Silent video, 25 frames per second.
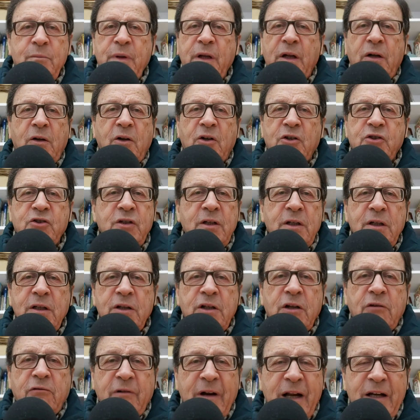because
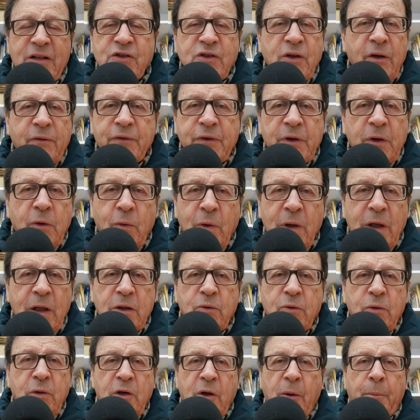the rest of the
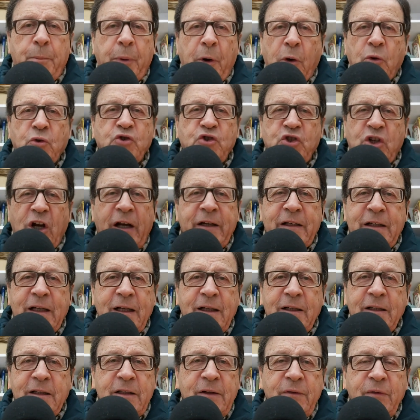world will oppose
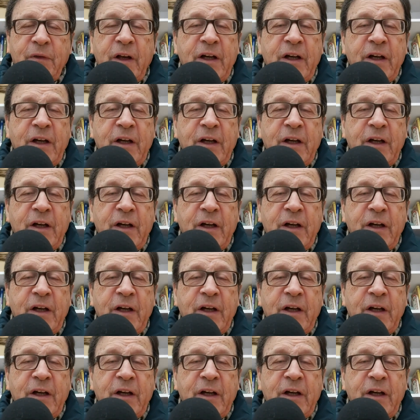China.